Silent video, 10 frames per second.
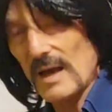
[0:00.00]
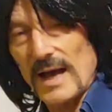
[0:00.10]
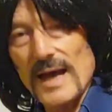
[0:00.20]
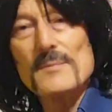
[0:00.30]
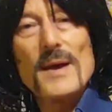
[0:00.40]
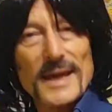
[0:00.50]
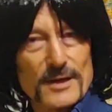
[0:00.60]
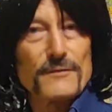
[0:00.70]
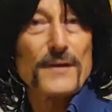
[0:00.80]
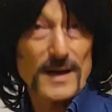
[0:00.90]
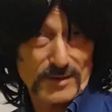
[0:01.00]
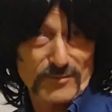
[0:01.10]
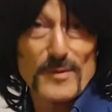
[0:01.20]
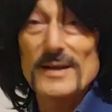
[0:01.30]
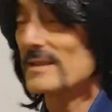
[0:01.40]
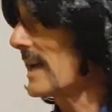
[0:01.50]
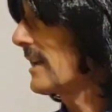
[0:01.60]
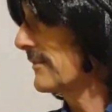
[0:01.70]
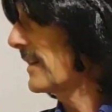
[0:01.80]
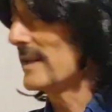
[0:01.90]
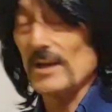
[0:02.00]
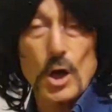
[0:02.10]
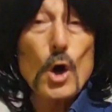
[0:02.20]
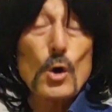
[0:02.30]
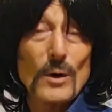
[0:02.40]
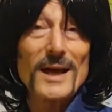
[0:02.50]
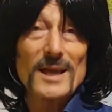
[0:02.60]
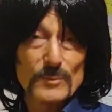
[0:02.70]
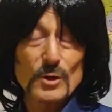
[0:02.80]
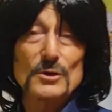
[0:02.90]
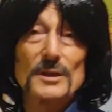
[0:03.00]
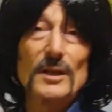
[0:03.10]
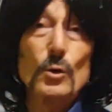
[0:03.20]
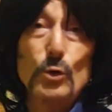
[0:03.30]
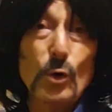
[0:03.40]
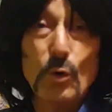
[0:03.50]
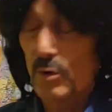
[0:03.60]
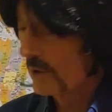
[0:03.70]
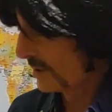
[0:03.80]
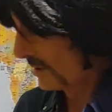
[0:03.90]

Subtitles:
I make fun of myself, I know, I am not the guru.